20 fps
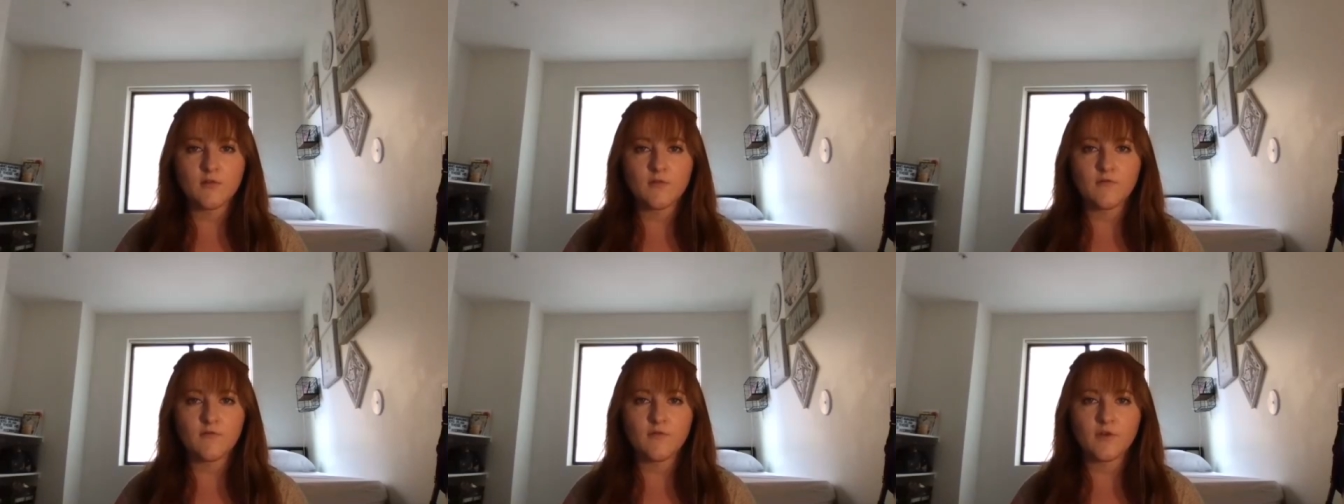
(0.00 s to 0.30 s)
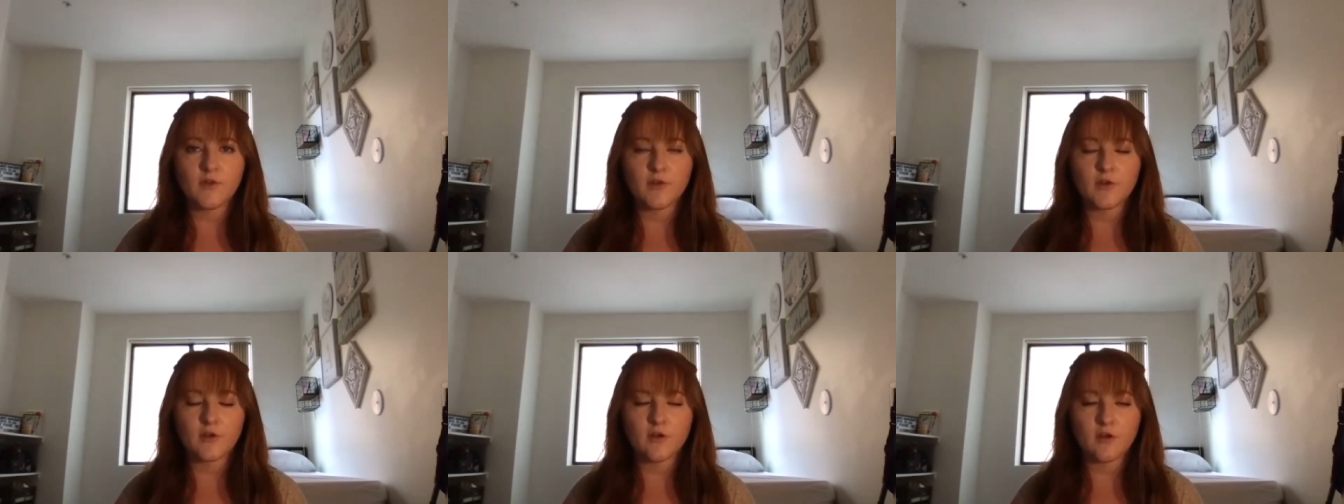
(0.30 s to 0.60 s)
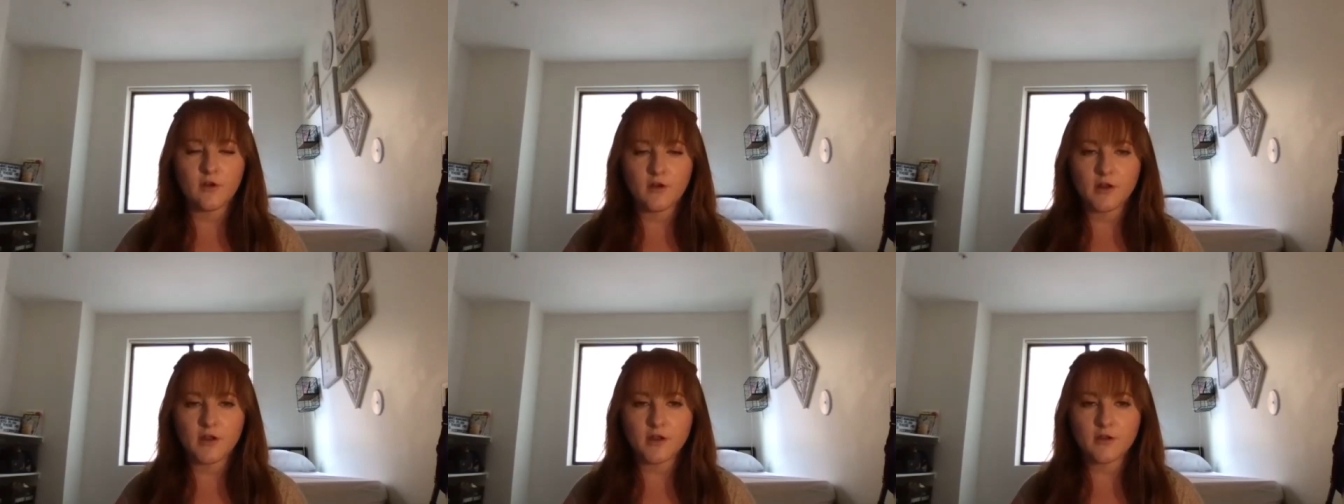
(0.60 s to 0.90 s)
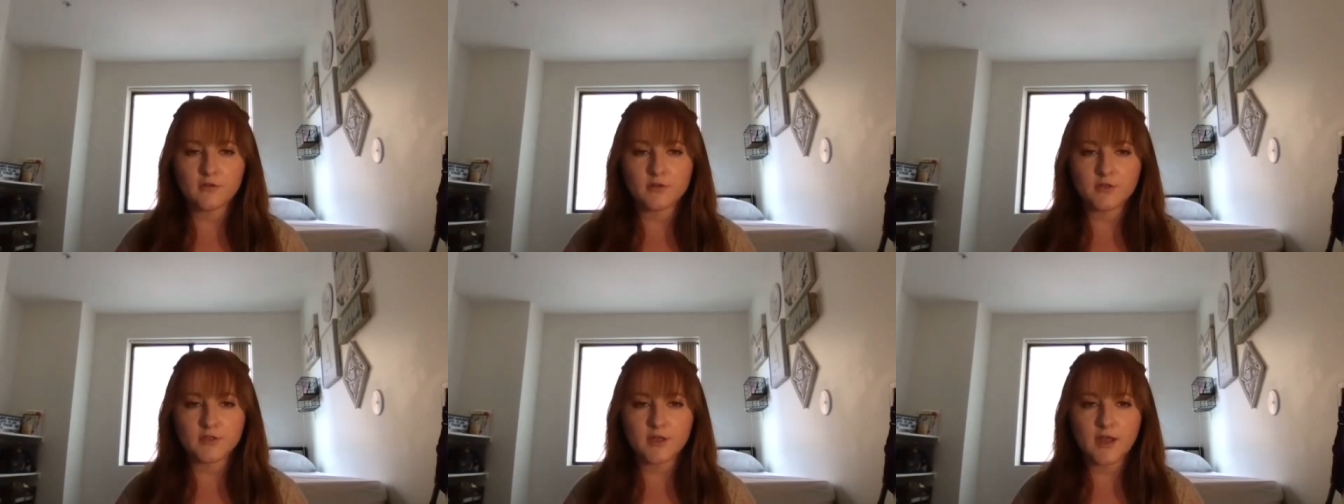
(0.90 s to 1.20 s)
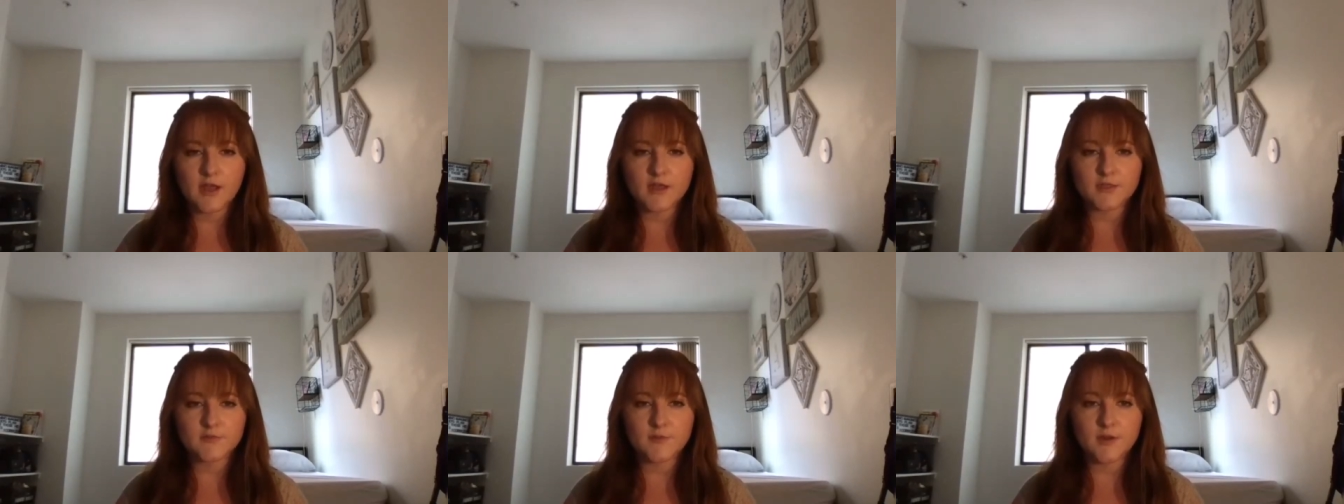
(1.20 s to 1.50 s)
for the cardio
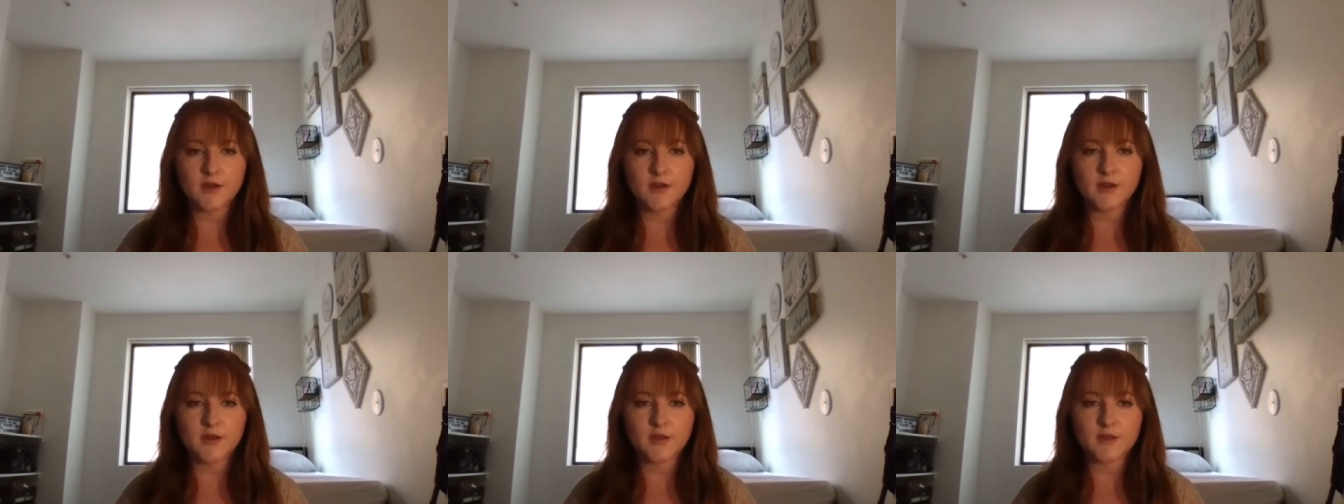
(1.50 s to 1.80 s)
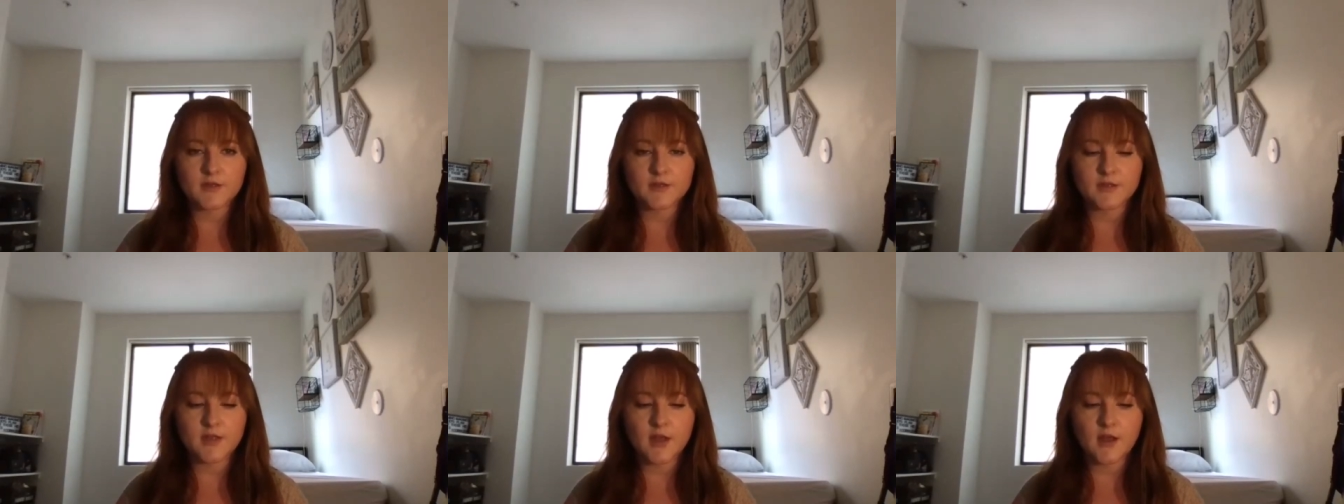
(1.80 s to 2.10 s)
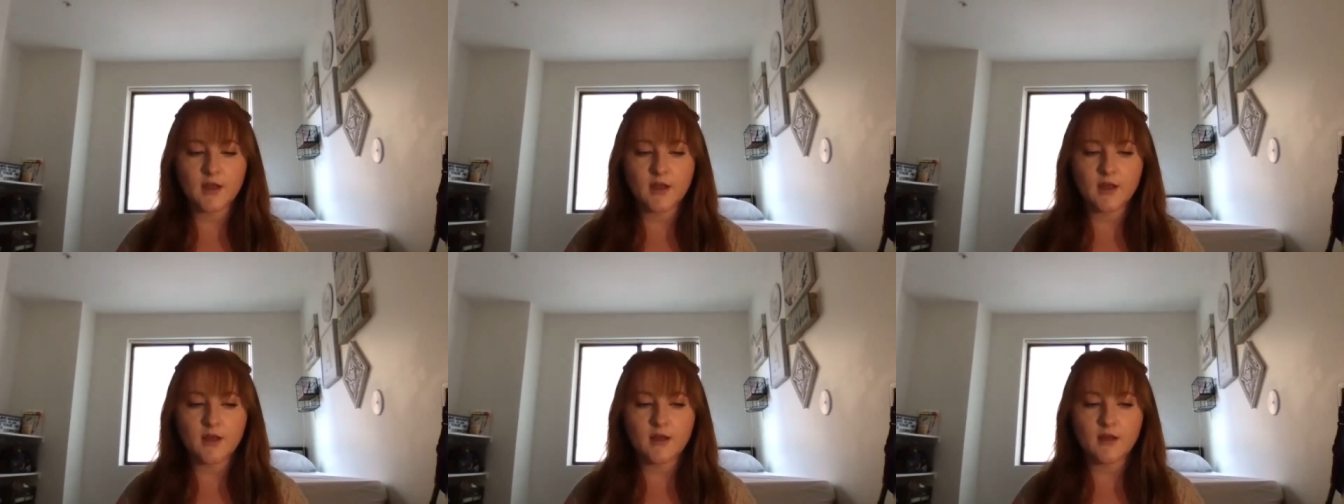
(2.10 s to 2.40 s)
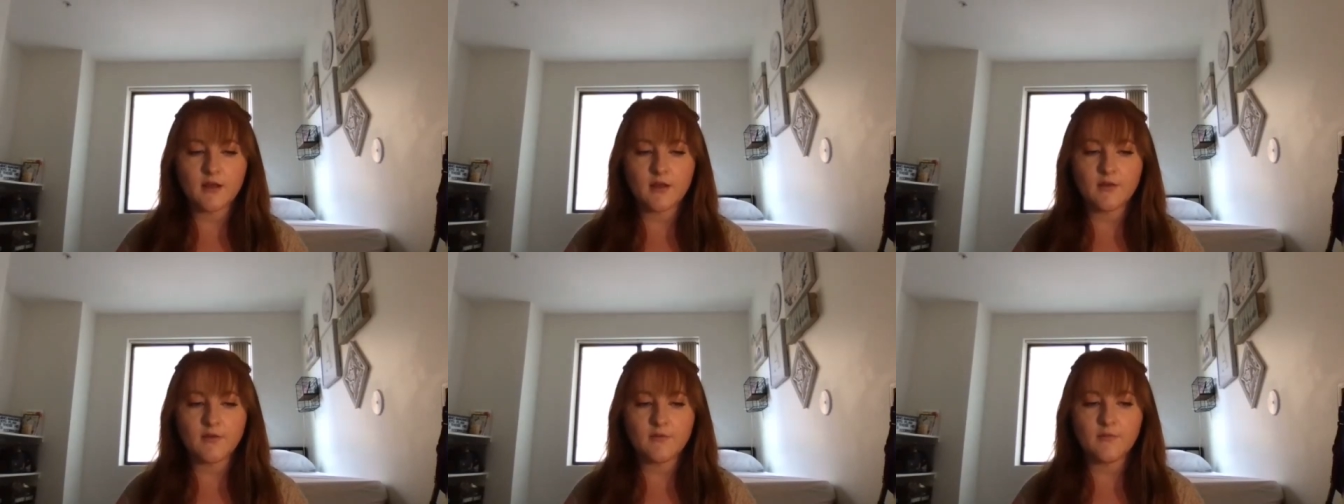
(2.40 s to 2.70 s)
aspect because um,